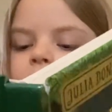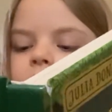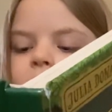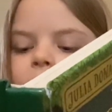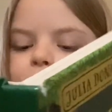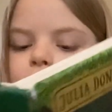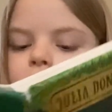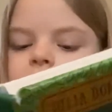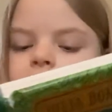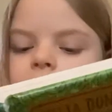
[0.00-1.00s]
the Gruffalo
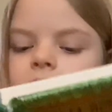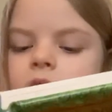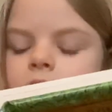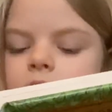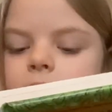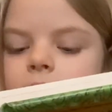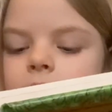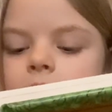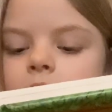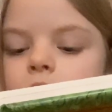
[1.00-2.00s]
said,
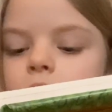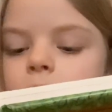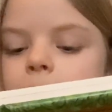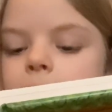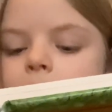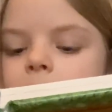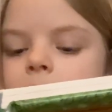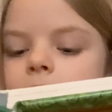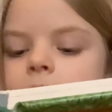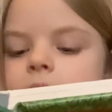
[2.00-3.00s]
and quick
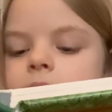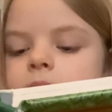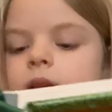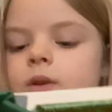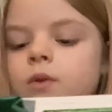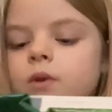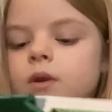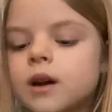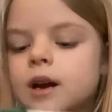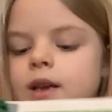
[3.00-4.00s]
as he,
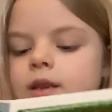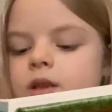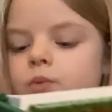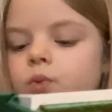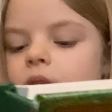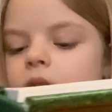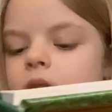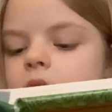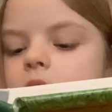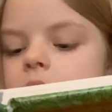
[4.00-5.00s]
as the
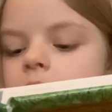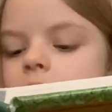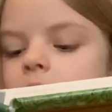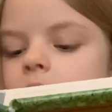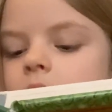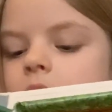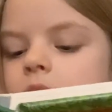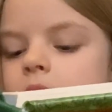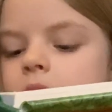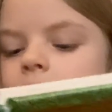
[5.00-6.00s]
wind, uh,
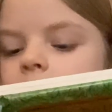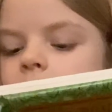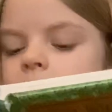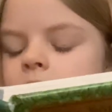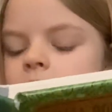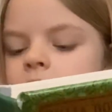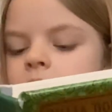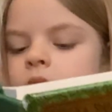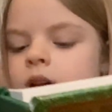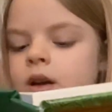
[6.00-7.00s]
and he,
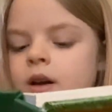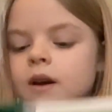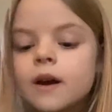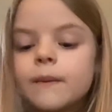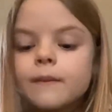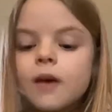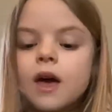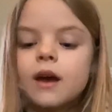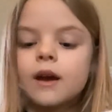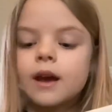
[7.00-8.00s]

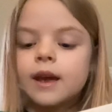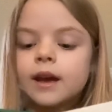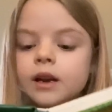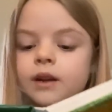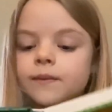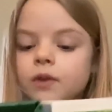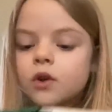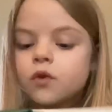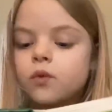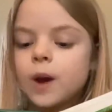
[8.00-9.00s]
and
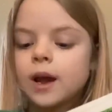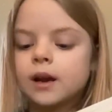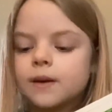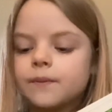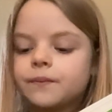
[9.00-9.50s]
quick,